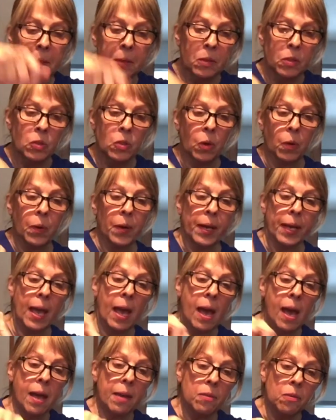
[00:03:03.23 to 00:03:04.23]
So
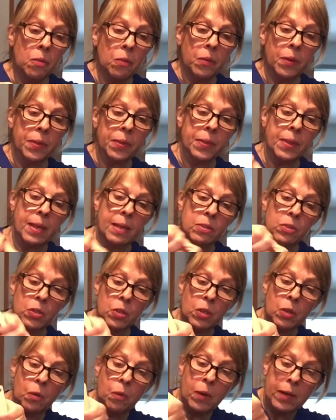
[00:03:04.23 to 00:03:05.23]
again, with this, you
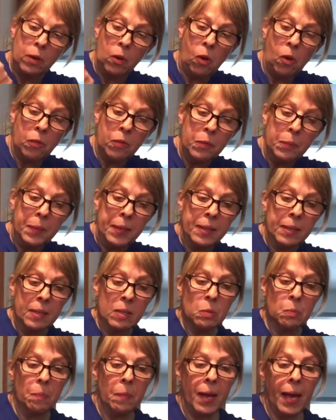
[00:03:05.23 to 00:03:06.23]
don't want to overbeat
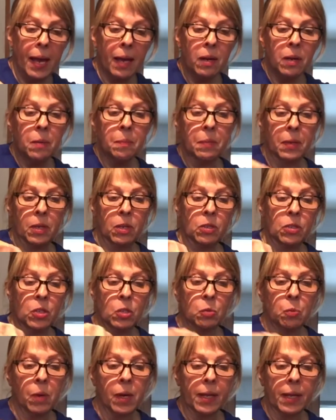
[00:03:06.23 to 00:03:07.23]
this batter, but you
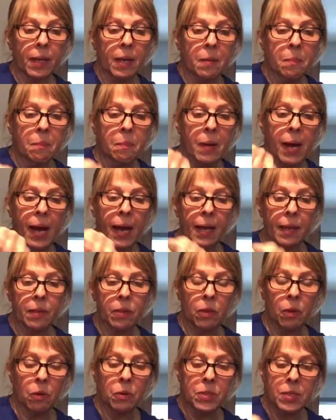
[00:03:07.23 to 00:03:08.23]
just want to combine
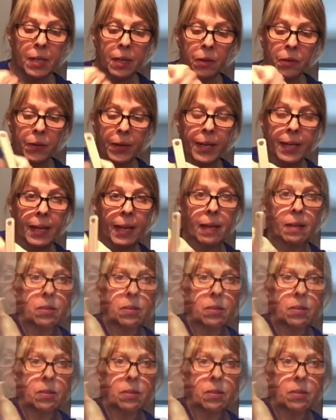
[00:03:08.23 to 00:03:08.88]
those ingredients.